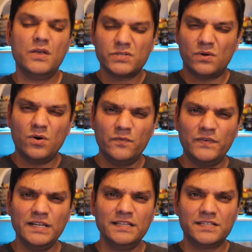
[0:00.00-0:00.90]
So
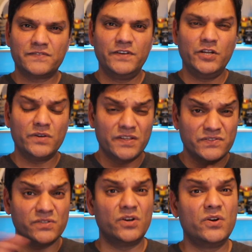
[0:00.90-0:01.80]
hopefully this video gives
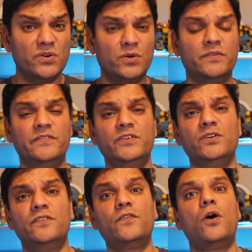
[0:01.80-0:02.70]
you a good overview of